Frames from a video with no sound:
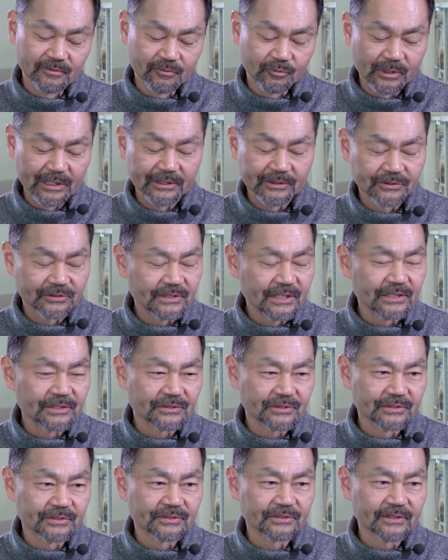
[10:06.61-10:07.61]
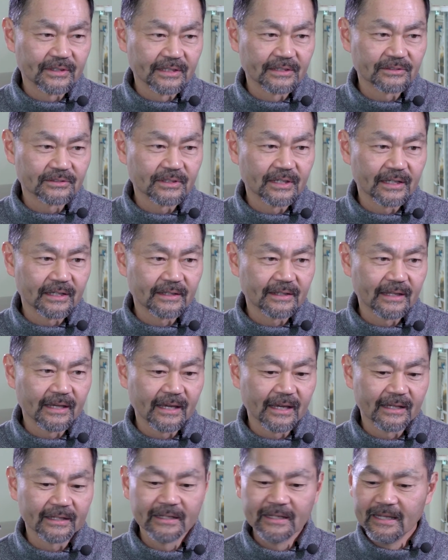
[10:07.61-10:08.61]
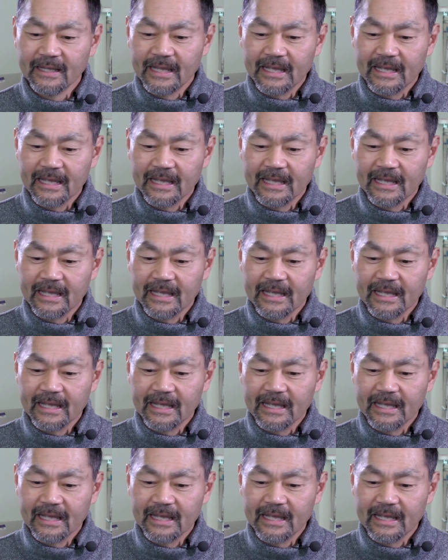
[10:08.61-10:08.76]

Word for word: rail stations, things like that.